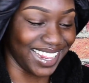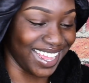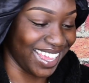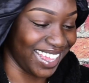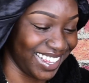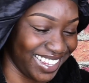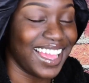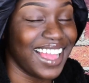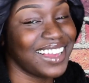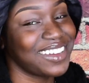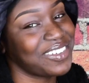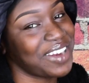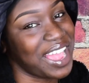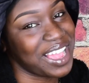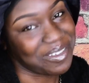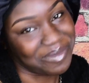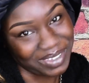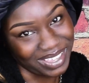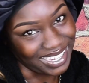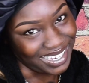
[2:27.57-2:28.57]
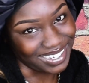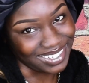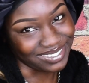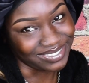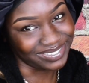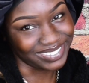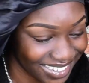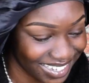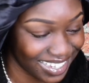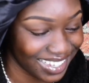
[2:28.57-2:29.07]
Like, y'all crack me
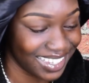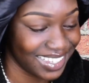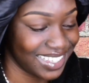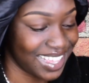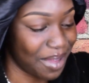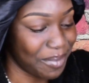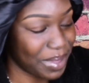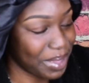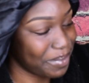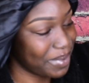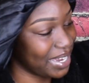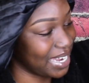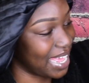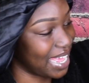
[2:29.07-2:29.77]
up. Y'all make me